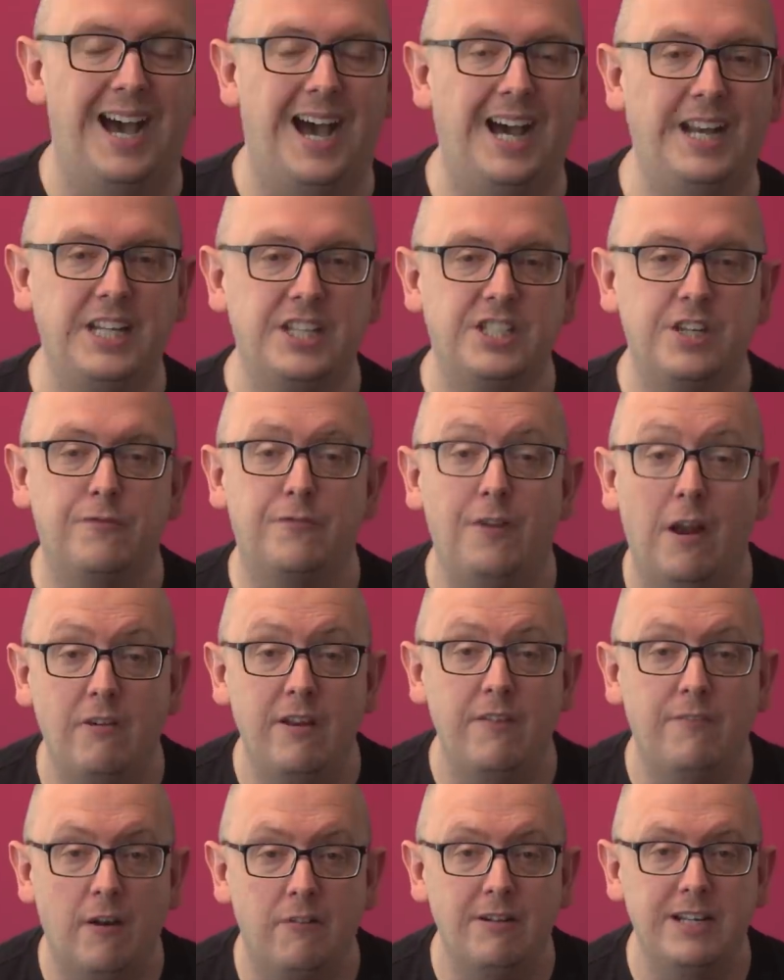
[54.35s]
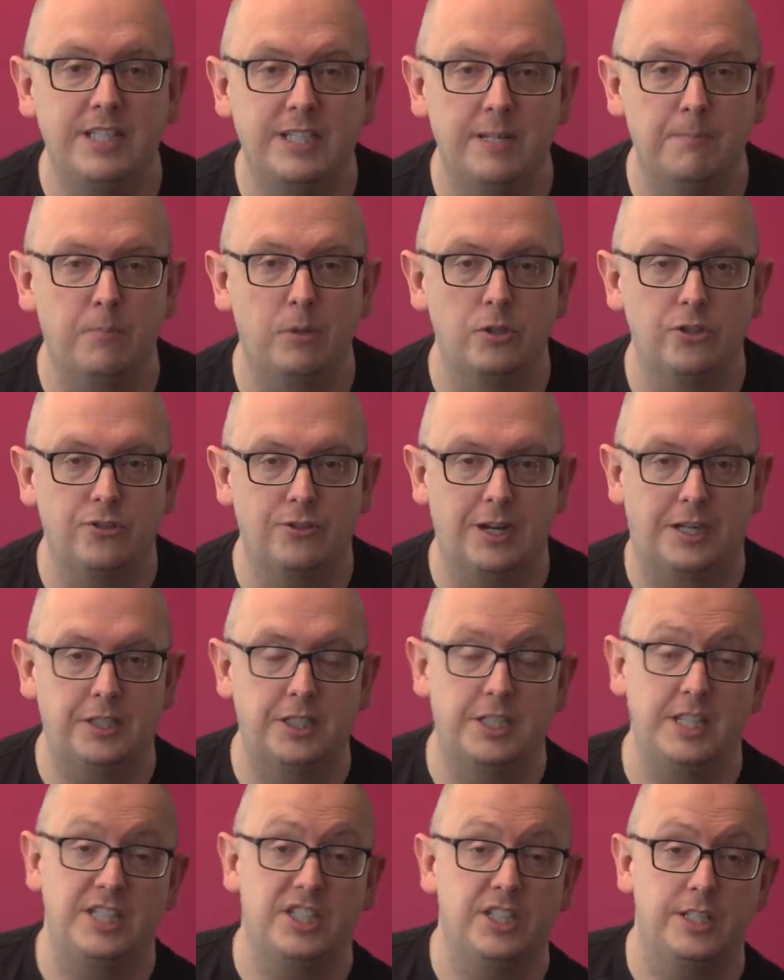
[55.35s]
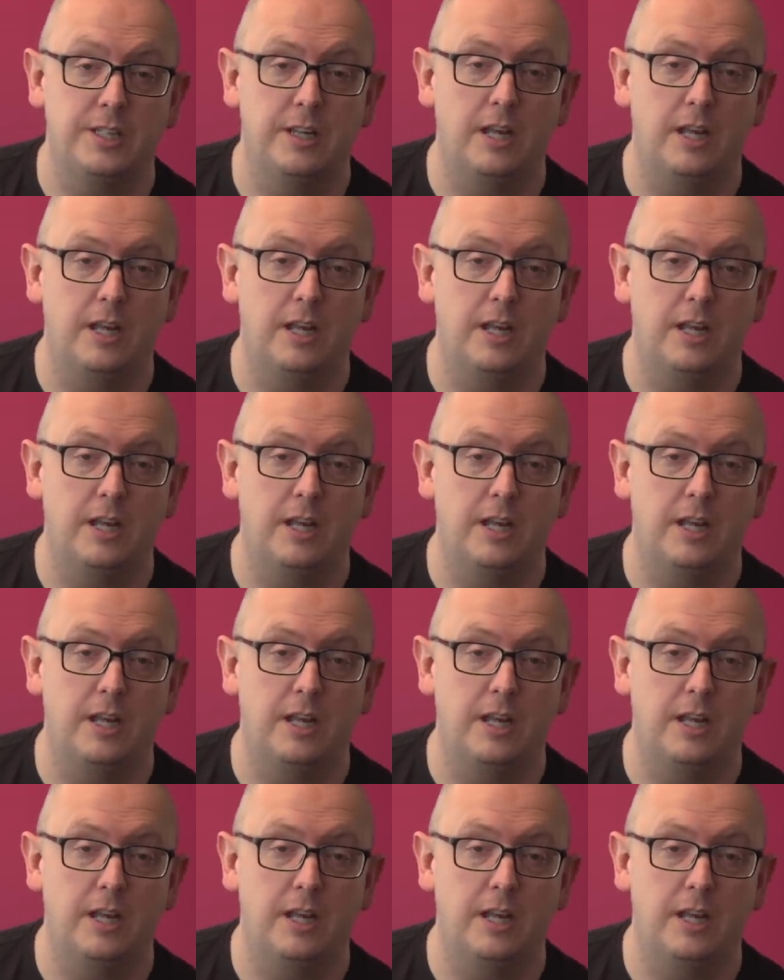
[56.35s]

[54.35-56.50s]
And it's a very, very simple strategy.